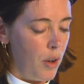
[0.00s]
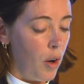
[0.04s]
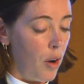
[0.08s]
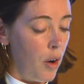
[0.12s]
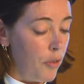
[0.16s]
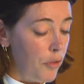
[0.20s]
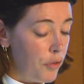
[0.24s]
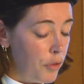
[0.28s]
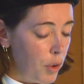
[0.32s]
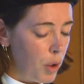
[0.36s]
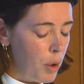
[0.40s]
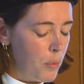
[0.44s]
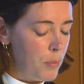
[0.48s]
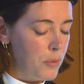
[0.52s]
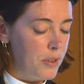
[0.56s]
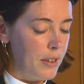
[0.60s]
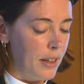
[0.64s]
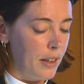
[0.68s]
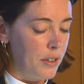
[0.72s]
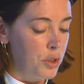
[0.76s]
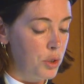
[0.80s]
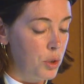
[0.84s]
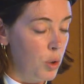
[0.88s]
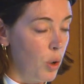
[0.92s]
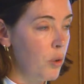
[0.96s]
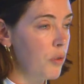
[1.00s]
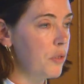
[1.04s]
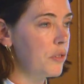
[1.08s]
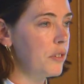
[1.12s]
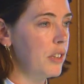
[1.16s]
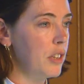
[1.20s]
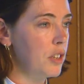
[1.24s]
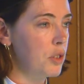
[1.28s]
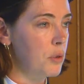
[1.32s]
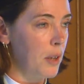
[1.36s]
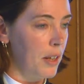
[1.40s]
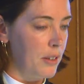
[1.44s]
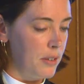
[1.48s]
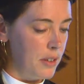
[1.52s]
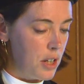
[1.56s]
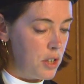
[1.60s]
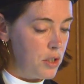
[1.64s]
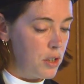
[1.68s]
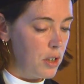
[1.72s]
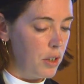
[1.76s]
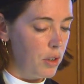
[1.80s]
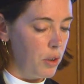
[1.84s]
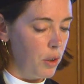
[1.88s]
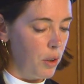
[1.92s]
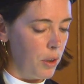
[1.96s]
that solve the
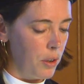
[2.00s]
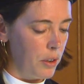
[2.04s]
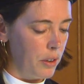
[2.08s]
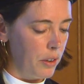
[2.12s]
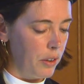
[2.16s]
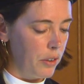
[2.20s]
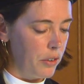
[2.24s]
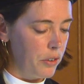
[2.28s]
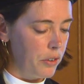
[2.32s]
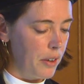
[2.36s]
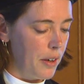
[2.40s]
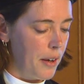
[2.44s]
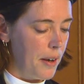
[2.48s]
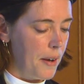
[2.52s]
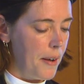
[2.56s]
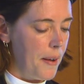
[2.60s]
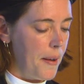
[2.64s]
transition hurdles,